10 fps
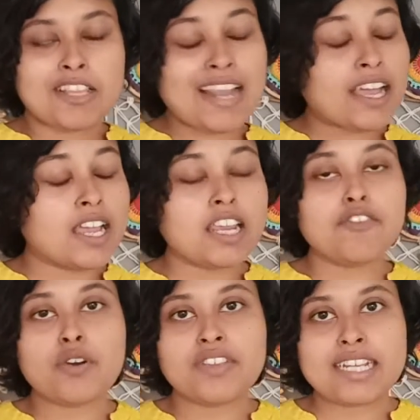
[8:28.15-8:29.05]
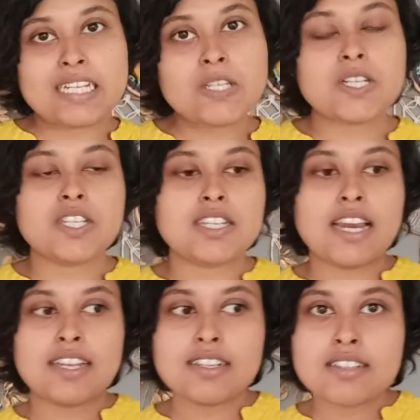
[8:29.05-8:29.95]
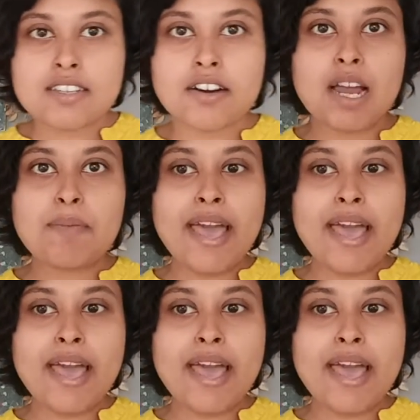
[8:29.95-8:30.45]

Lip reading: Luckily for the internet and Instagram,